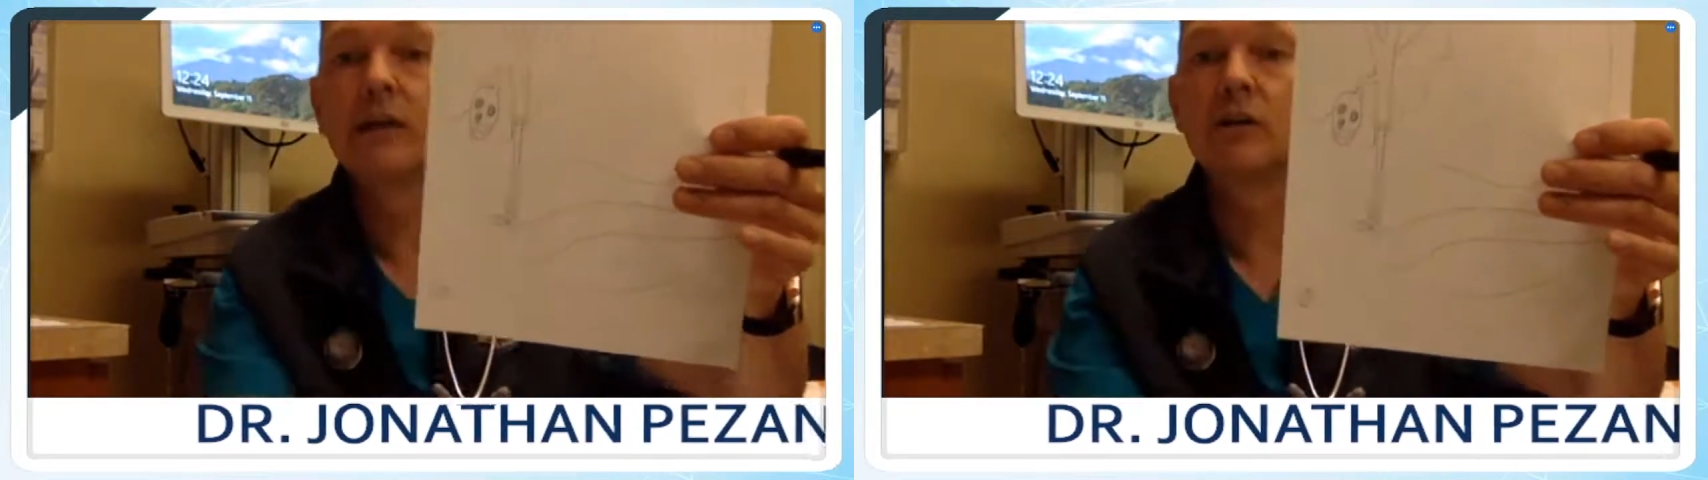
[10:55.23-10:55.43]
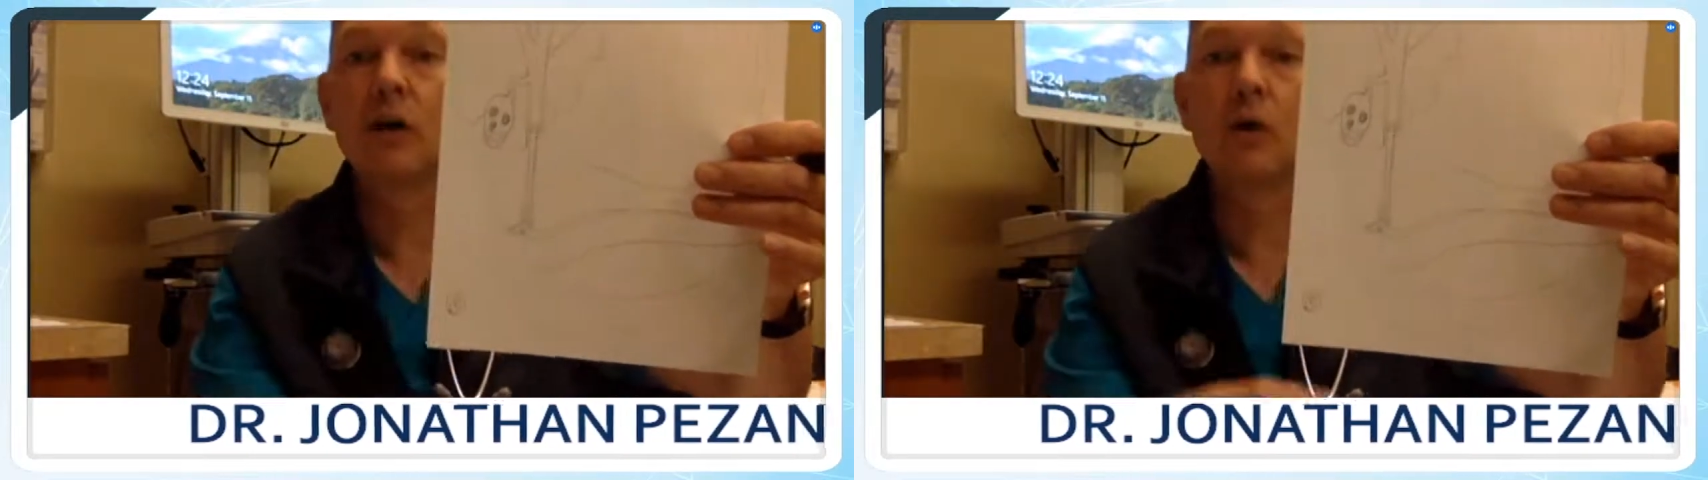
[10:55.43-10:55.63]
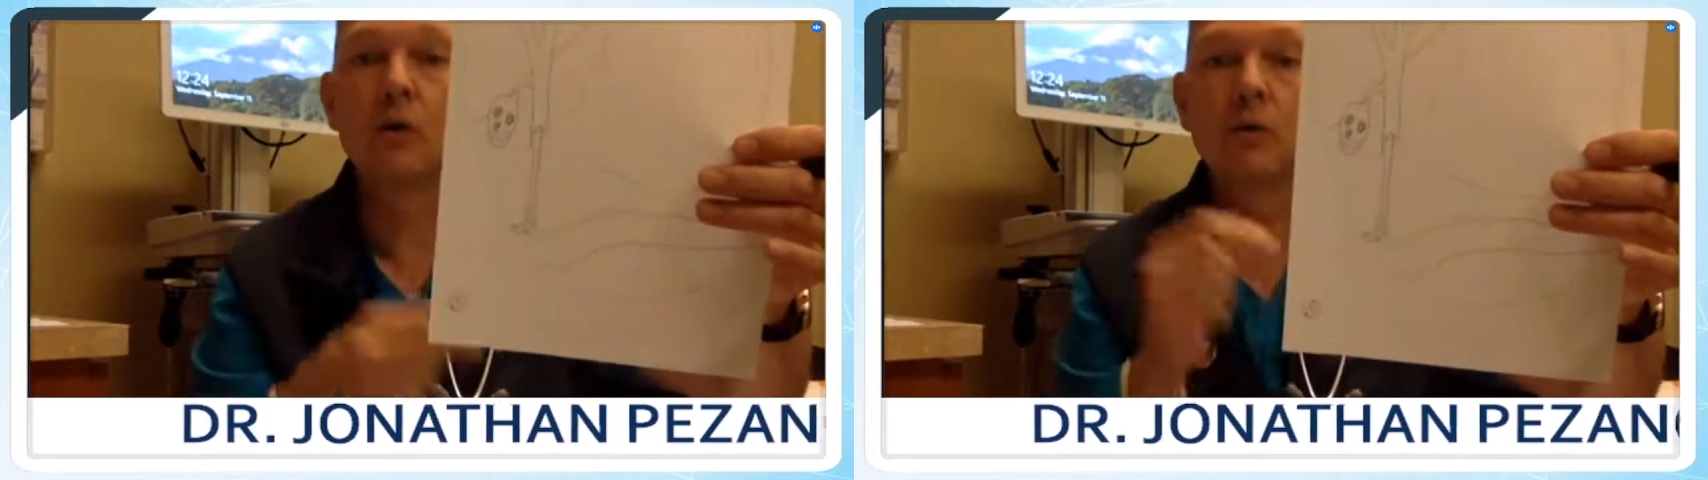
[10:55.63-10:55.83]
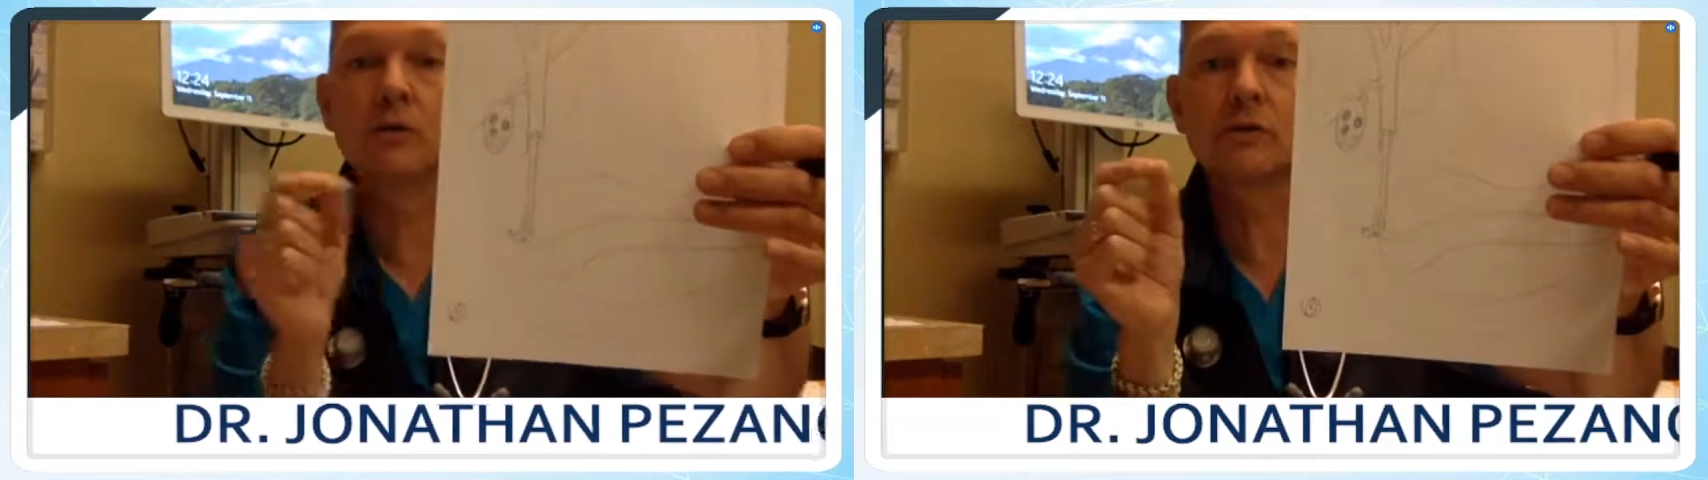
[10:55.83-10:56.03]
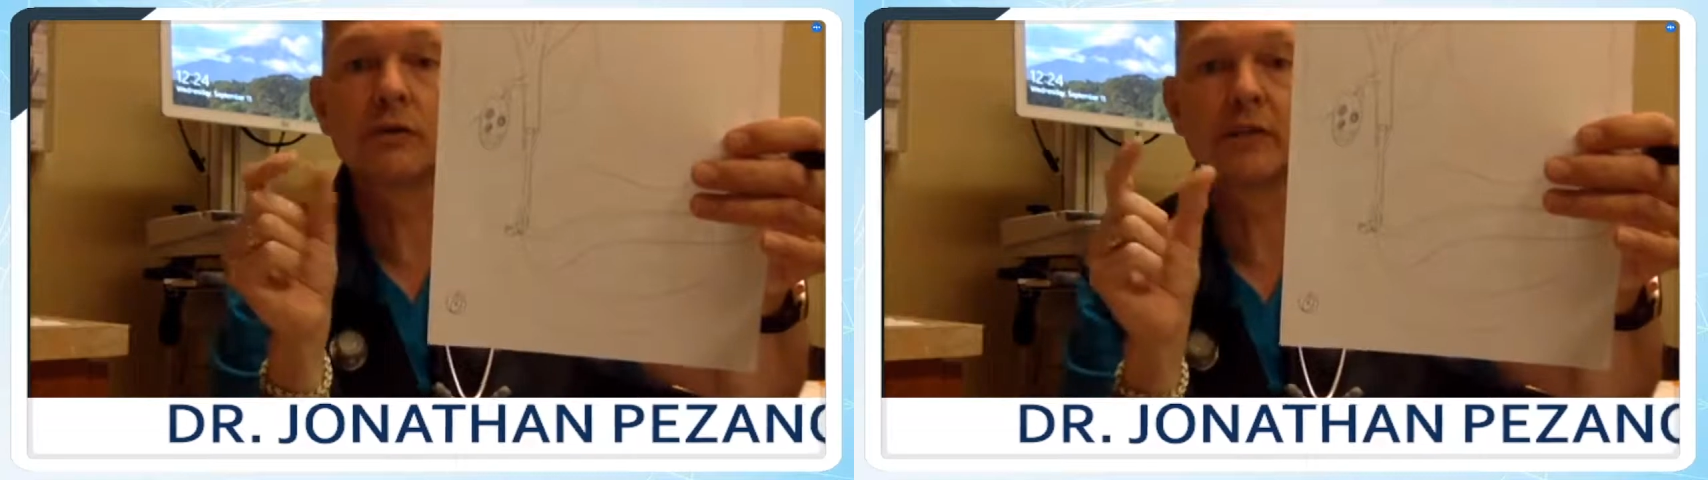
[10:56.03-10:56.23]
to hold
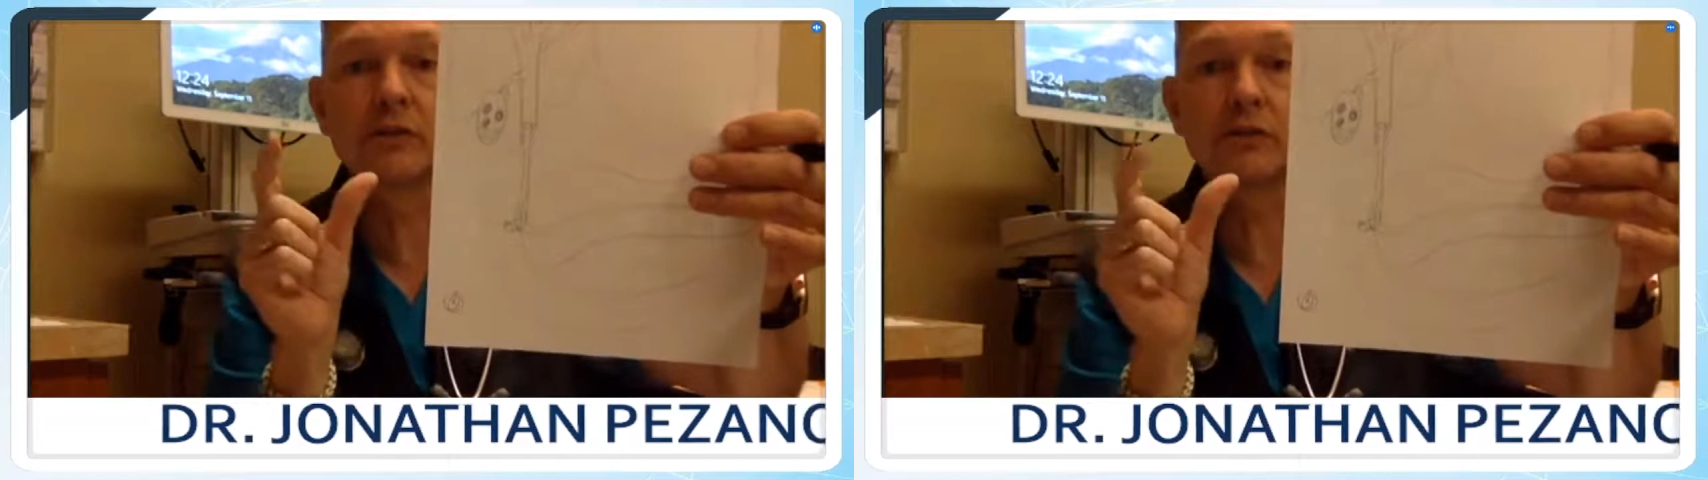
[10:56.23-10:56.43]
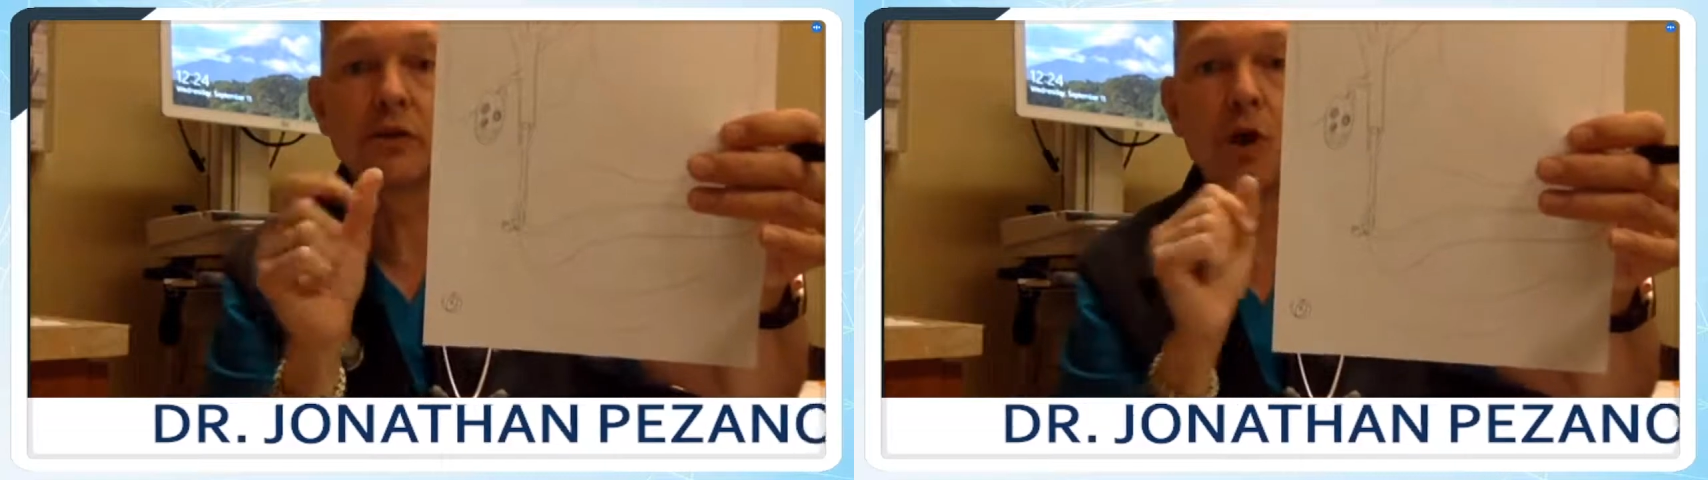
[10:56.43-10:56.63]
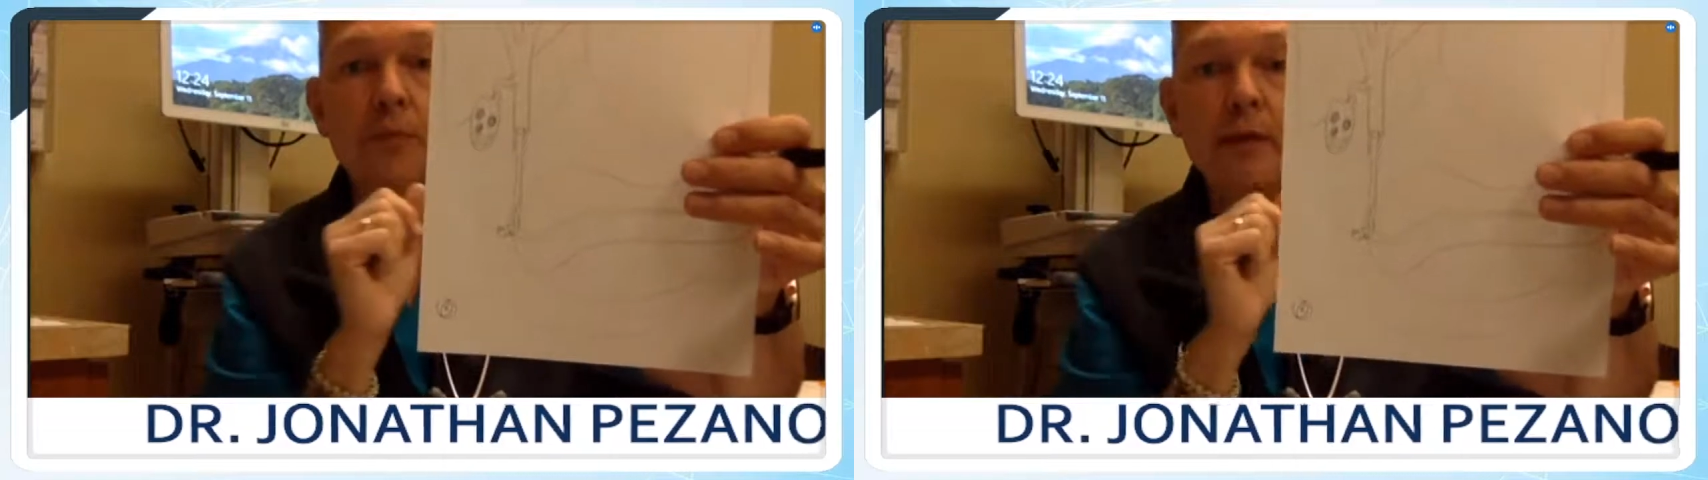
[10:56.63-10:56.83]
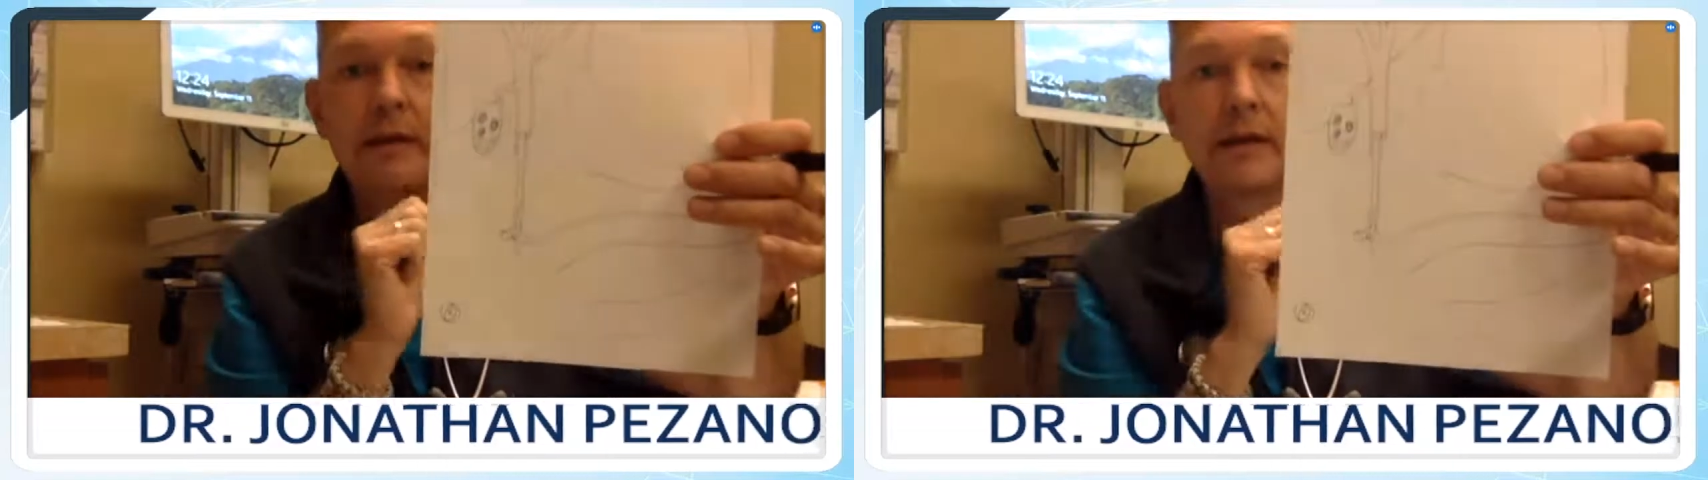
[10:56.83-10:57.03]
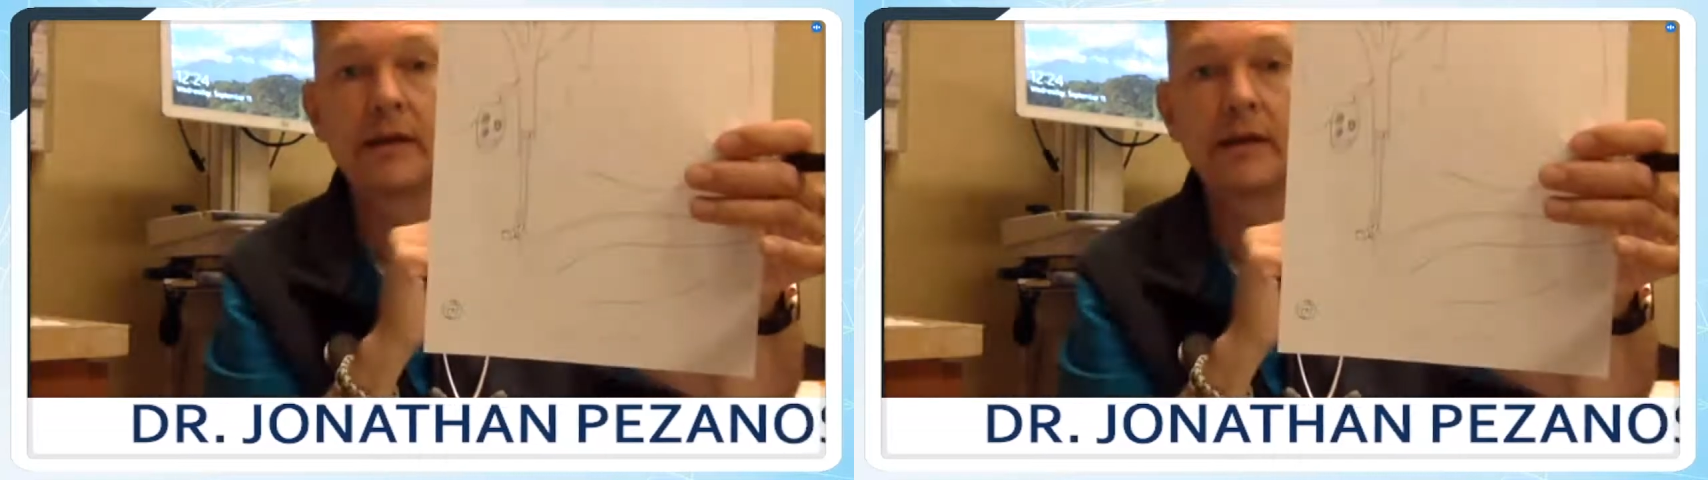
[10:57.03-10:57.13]
strictures open